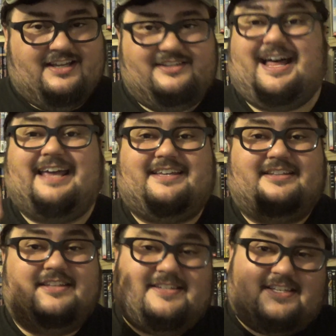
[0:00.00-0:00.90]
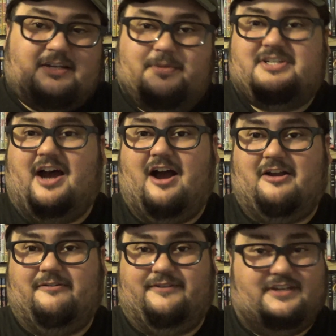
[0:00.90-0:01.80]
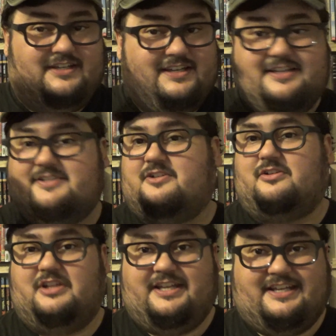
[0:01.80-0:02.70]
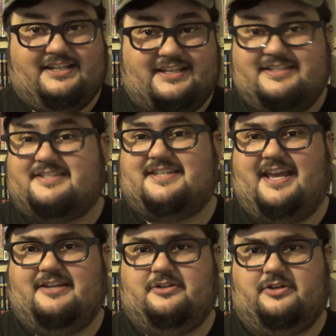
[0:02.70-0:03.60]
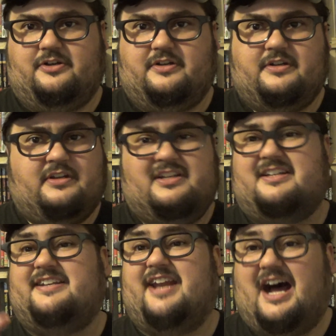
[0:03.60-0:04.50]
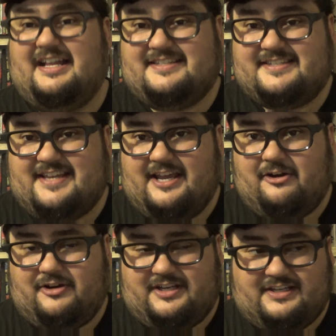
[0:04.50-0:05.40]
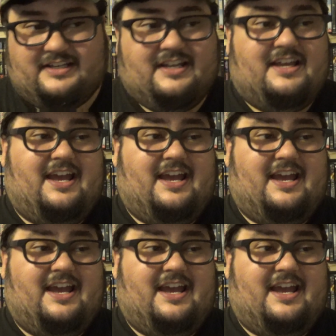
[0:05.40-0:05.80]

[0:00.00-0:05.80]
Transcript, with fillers: like the cinematography is clean and standard, not scary.